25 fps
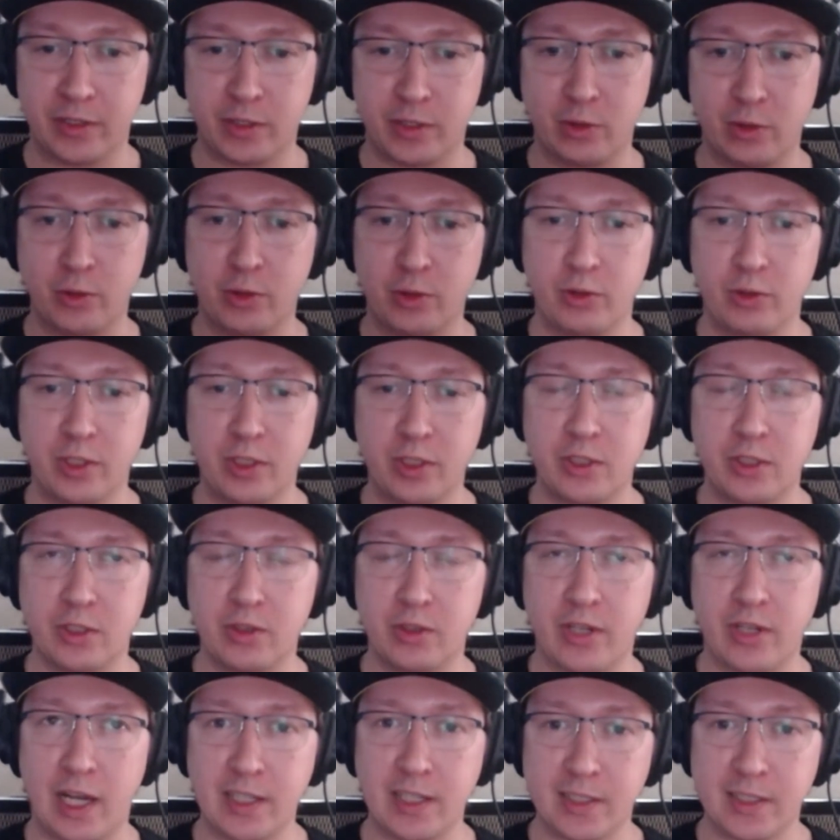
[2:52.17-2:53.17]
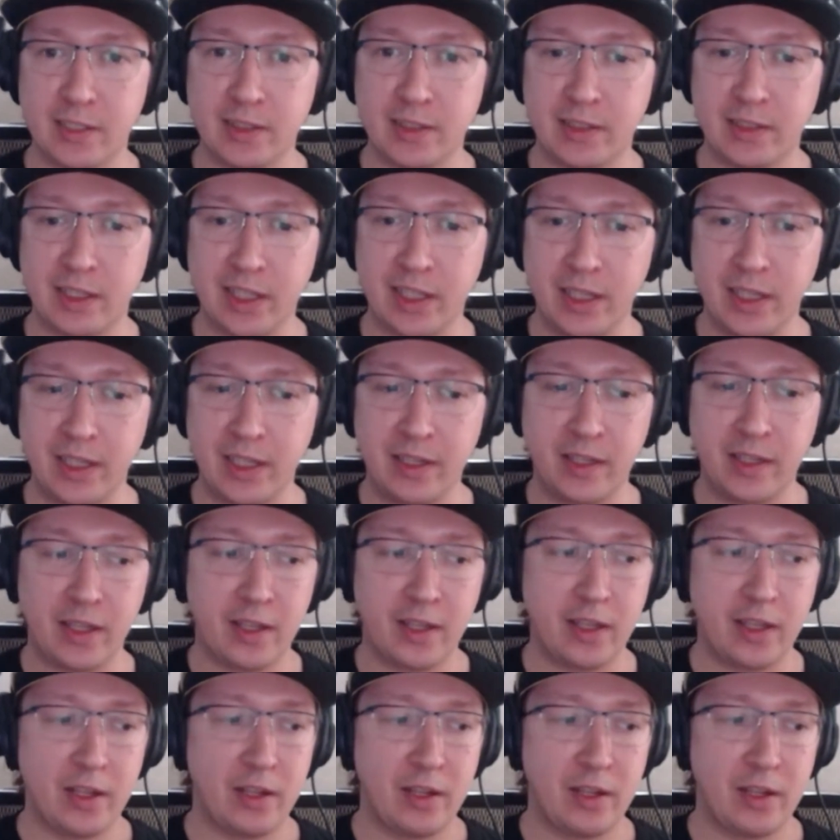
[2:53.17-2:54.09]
So you need to constantly